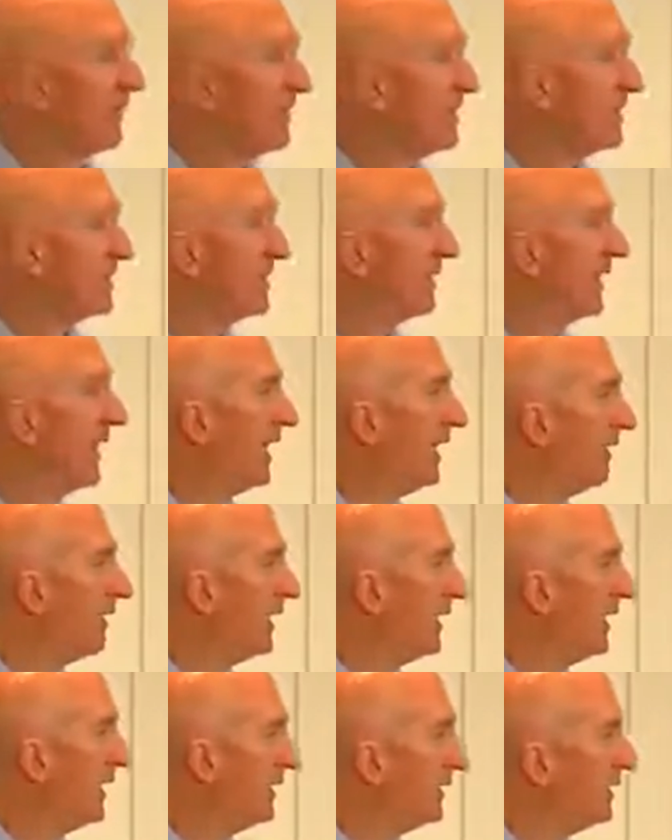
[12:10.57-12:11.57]
is an
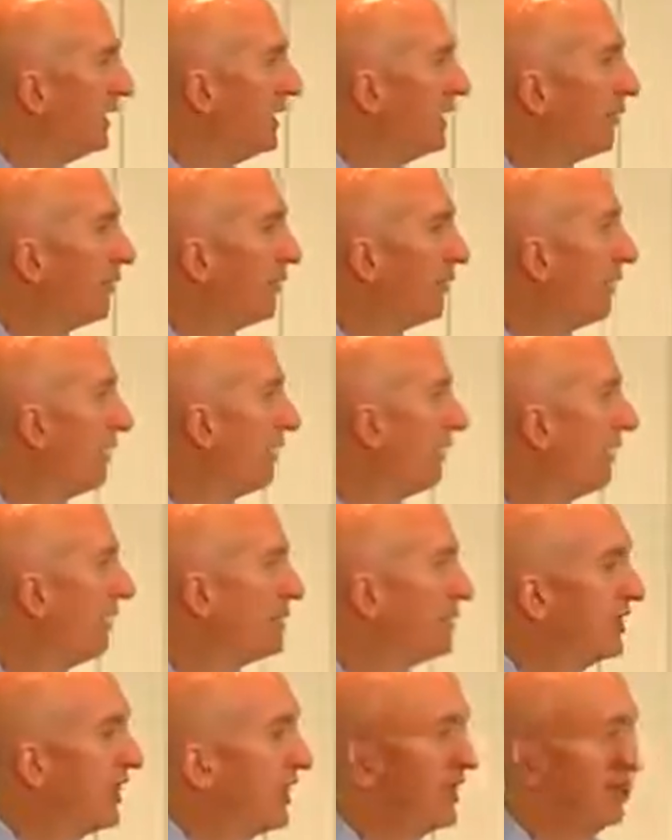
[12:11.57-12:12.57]
area of
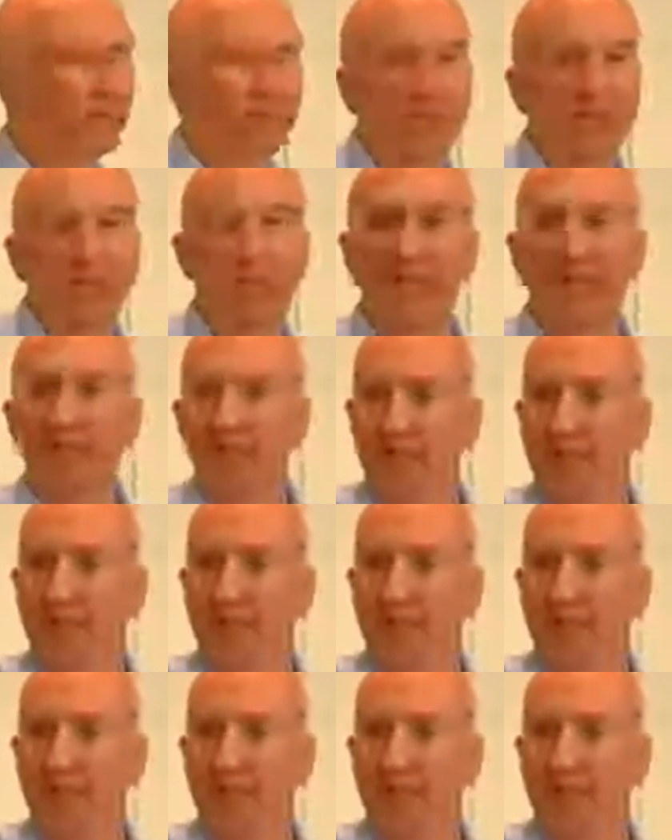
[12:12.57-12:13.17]
shared client